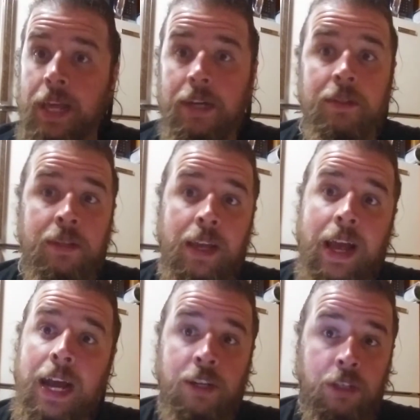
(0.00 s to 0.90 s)
is
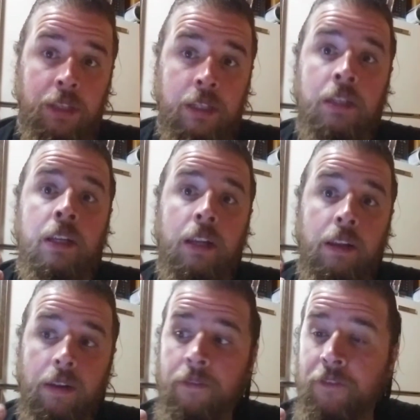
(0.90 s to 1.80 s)
actually,
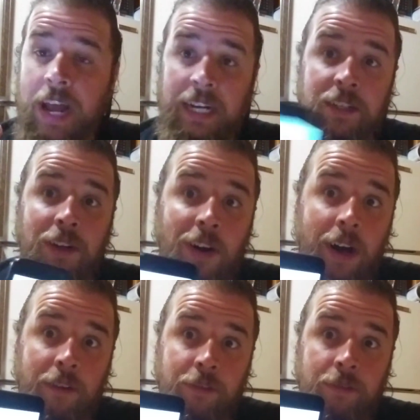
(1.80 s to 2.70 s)
in fact,
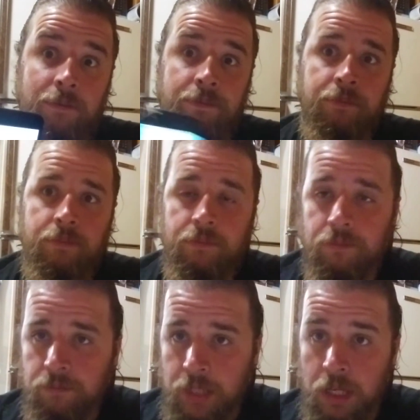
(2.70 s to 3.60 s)
off.
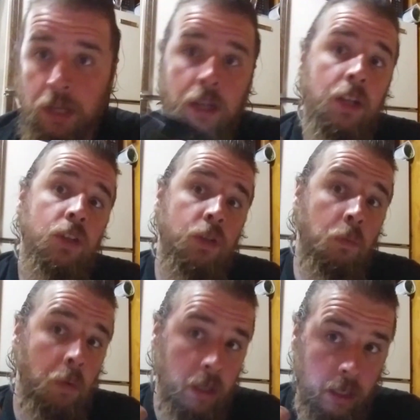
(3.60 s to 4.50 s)
So
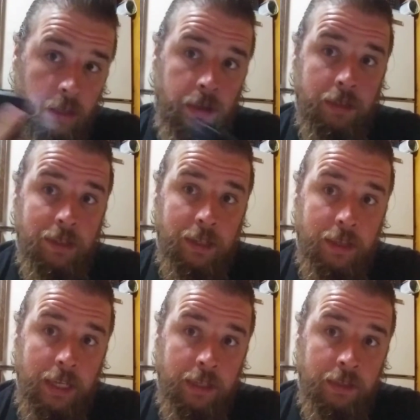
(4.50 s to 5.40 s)
one of the interesting
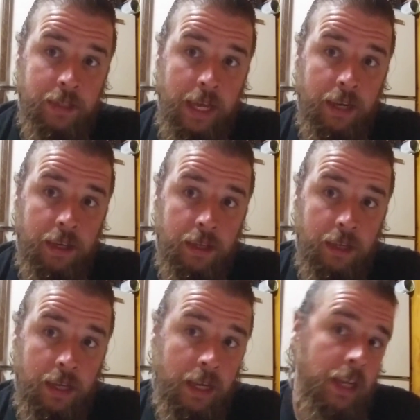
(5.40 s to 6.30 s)
things that
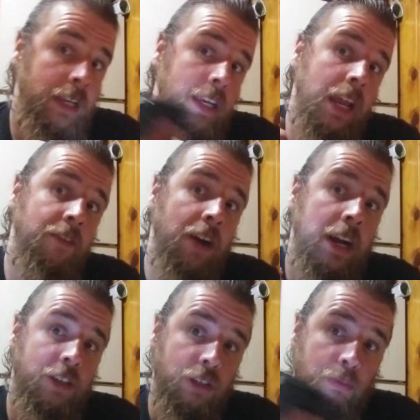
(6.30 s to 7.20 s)
Dave
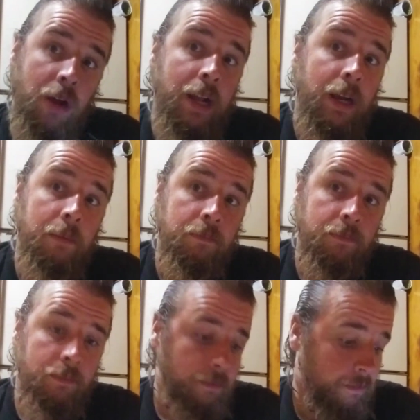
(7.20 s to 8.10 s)
Hodges brought up,
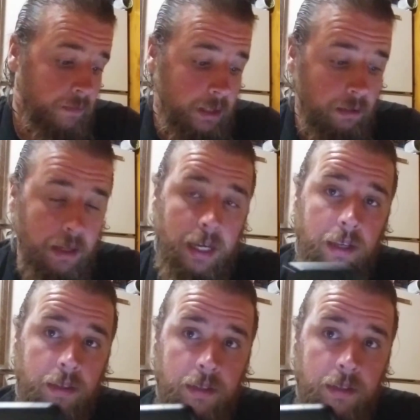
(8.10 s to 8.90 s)
okay,